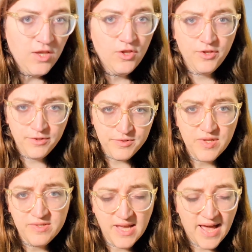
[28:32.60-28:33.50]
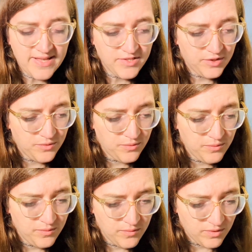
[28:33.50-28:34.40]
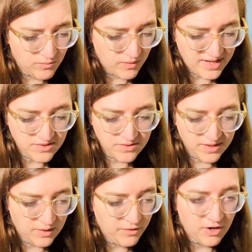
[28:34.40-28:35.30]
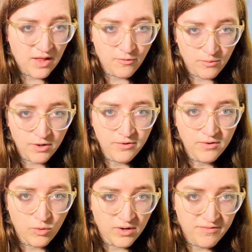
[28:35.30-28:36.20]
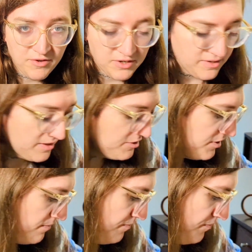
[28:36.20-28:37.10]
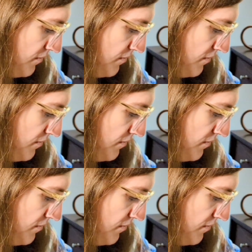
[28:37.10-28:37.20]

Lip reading: You'll use those as you rest, like when you're on the road or if you're in a dungeon.